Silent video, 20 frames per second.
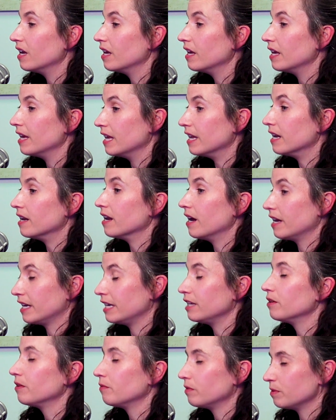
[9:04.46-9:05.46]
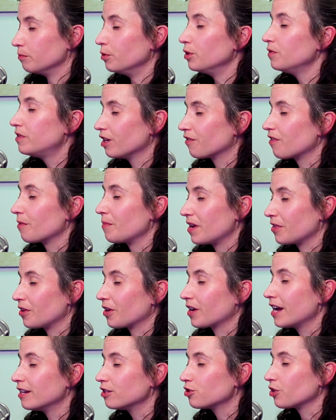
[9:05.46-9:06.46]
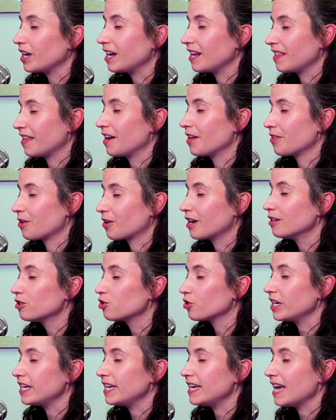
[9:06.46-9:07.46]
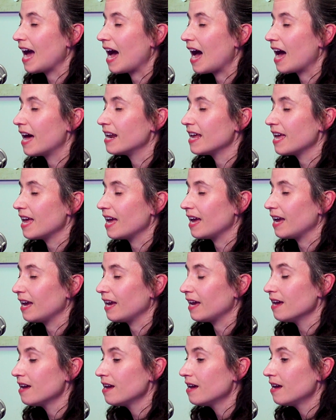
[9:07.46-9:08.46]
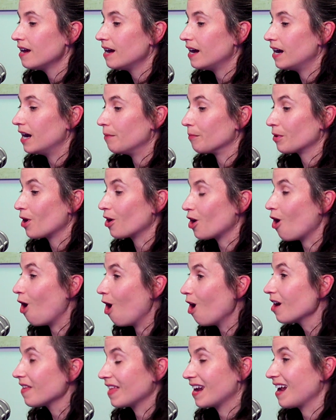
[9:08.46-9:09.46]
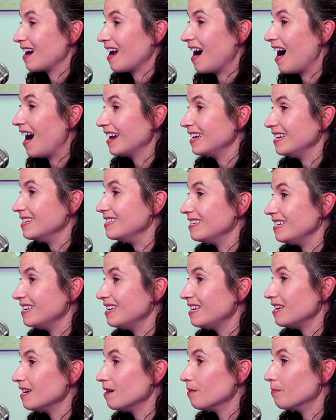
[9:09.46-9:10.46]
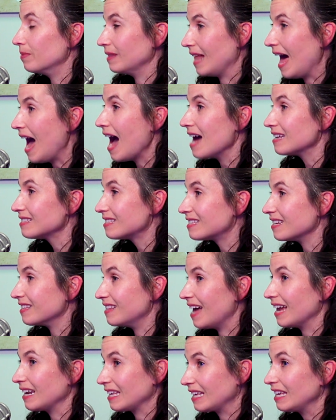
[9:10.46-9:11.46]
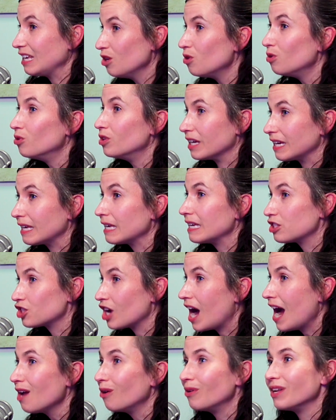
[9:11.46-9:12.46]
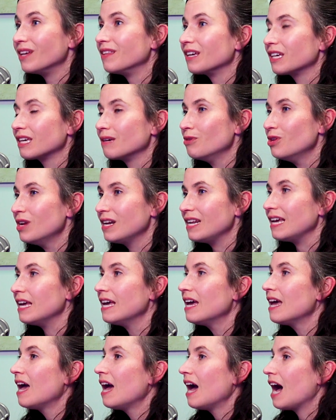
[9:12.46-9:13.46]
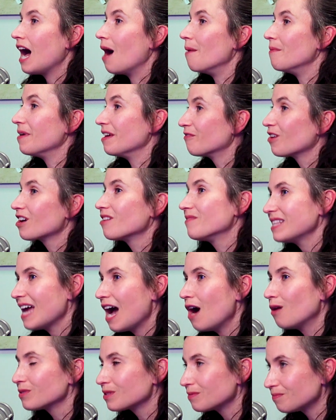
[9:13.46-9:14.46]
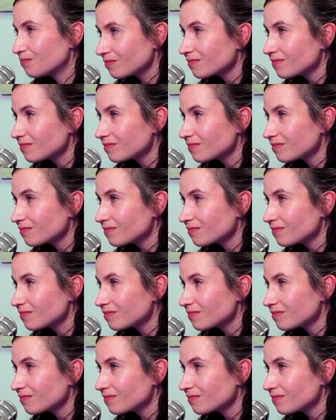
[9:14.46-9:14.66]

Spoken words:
he moved here from another country, and in that other country he had a car that had an IED blast that killed a child in the community in front of his house.